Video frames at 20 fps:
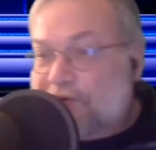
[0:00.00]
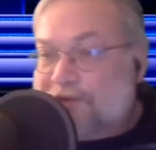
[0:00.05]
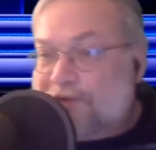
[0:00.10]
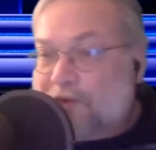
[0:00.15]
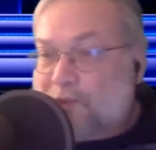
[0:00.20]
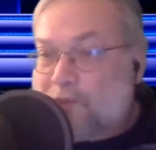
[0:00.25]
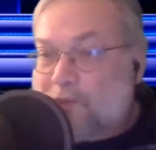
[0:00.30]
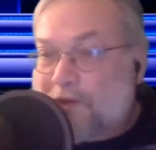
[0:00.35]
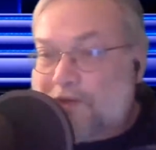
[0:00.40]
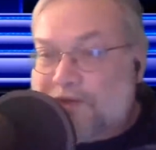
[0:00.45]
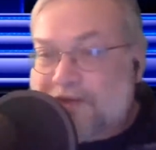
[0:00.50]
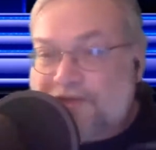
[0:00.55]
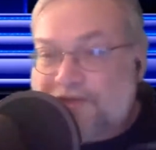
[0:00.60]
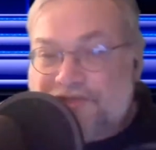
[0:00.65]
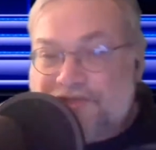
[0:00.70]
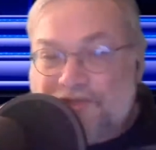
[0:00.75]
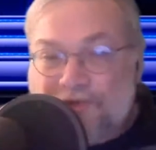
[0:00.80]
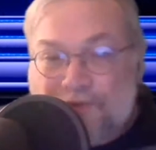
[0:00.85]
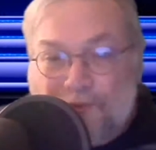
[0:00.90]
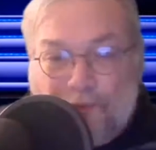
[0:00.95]
willing
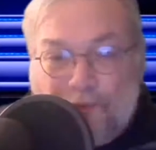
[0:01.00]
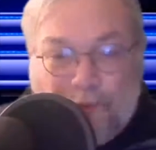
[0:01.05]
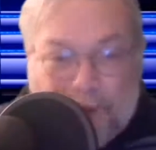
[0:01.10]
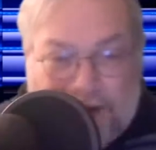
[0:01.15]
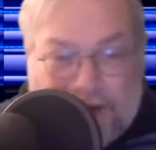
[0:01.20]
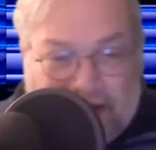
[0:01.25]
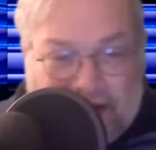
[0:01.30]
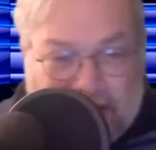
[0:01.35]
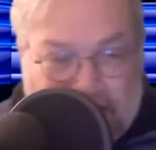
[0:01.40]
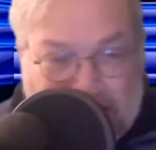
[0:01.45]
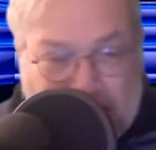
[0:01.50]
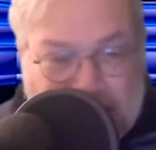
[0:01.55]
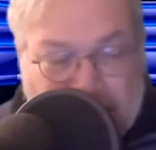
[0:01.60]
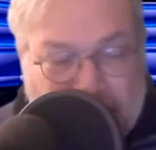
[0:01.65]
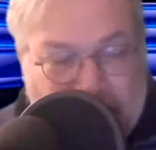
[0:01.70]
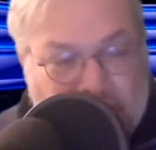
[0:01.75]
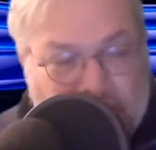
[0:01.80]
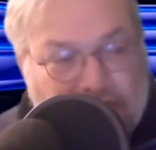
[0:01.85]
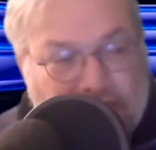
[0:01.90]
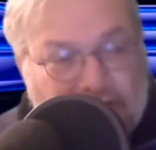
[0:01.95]
to read
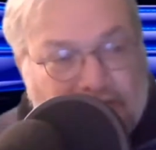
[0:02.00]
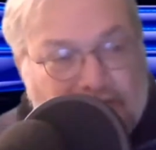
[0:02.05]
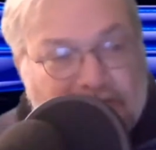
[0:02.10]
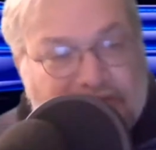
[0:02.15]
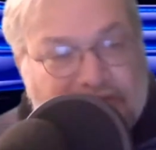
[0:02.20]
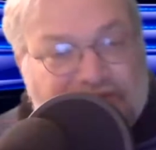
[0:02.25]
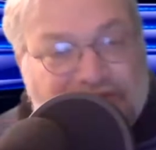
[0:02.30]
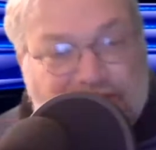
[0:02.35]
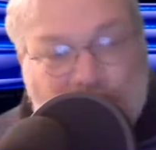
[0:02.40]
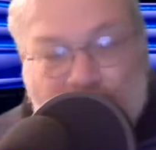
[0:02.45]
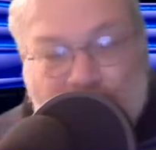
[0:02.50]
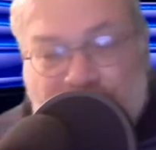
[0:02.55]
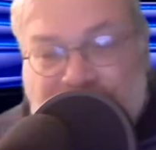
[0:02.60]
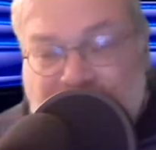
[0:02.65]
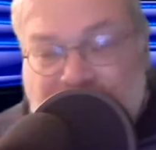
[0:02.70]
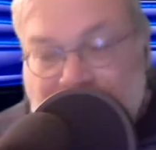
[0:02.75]
the source, the